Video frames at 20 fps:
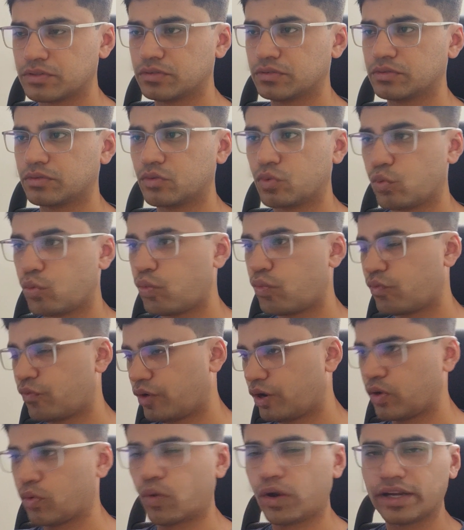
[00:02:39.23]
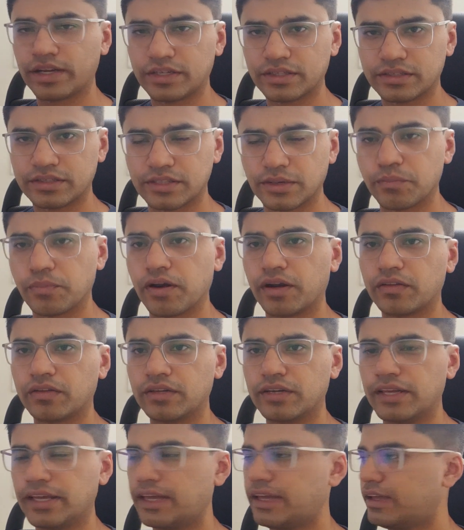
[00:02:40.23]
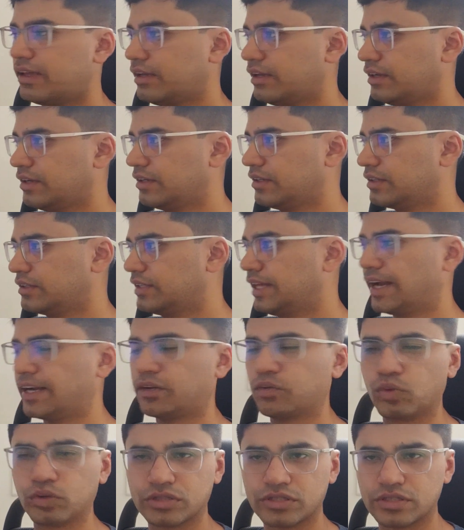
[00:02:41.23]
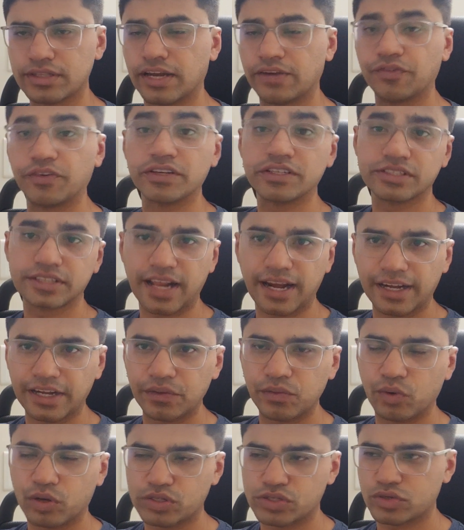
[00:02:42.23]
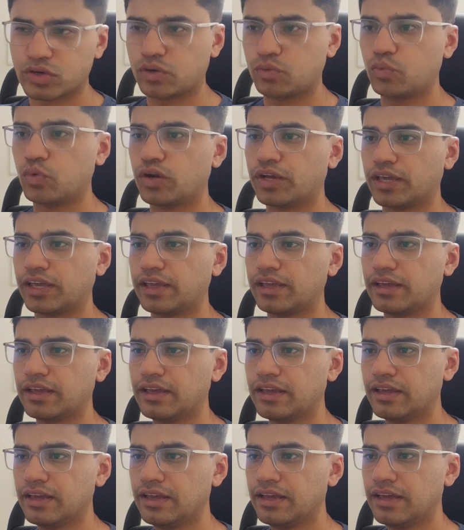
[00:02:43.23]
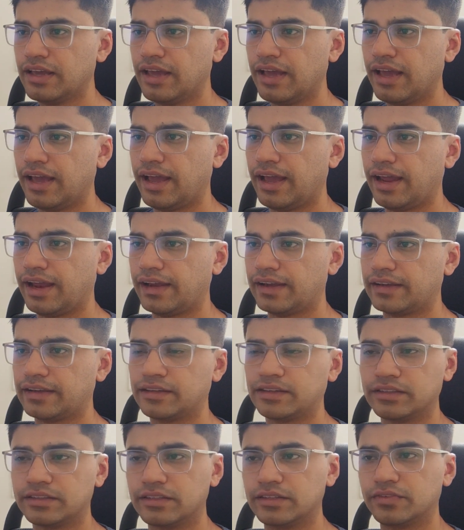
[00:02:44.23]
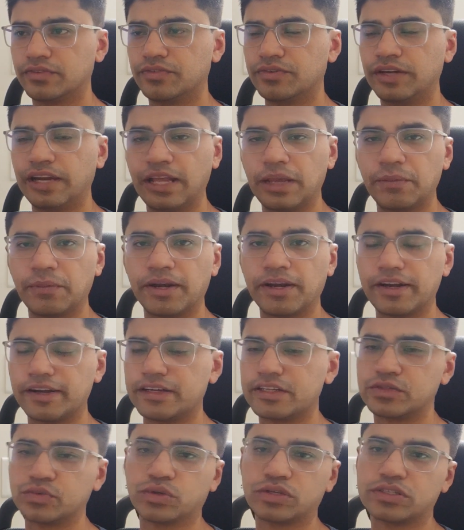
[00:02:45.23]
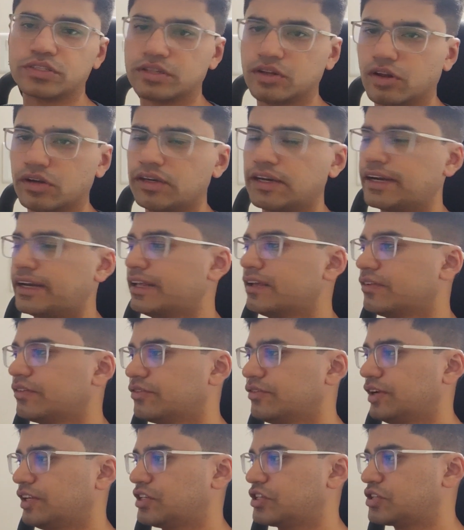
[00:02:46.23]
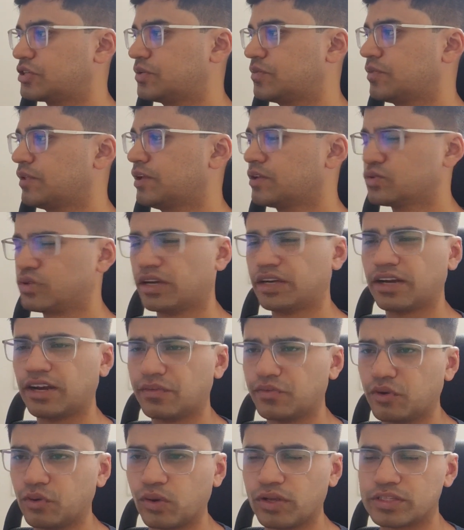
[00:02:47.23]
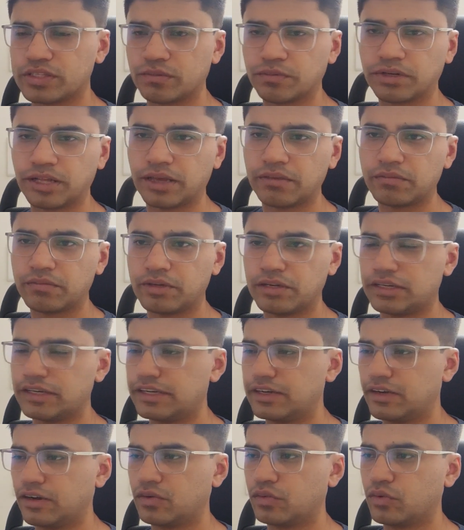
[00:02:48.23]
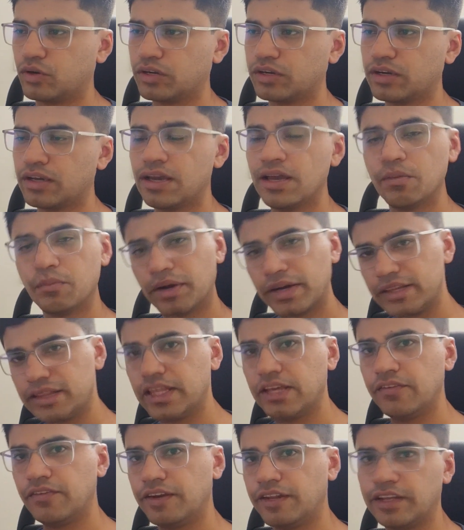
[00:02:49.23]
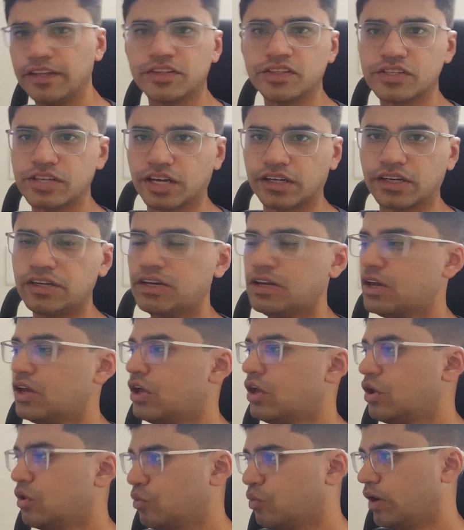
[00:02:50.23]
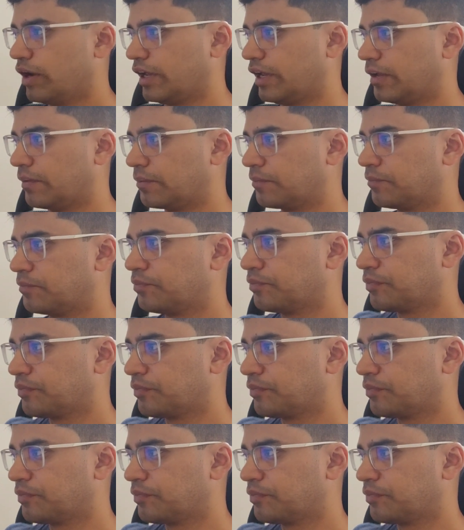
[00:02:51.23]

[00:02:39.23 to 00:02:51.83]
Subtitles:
So for quite some part of the day, that functionality was not working and the name and address was not getting fetched. So I tried for quite some time. It did not work, but in the evening it started working.